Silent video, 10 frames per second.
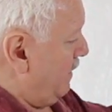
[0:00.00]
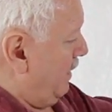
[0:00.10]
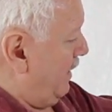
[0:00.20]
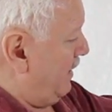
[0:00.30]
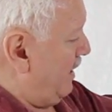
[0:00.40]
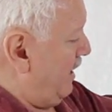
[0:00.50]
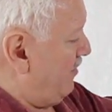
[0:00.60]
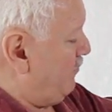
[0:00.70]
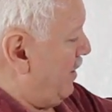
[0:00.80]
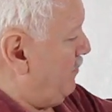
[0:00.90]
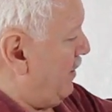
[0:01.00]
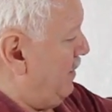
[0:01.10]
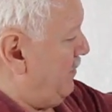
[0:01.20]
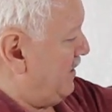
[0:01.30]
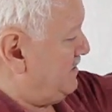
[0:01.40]
and I have my
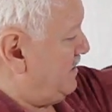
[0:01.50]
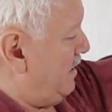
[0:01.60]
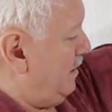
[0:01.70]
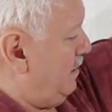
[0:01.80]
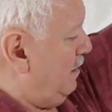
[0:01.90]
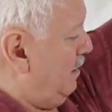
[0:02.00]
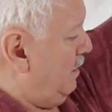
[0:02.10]
pipe extending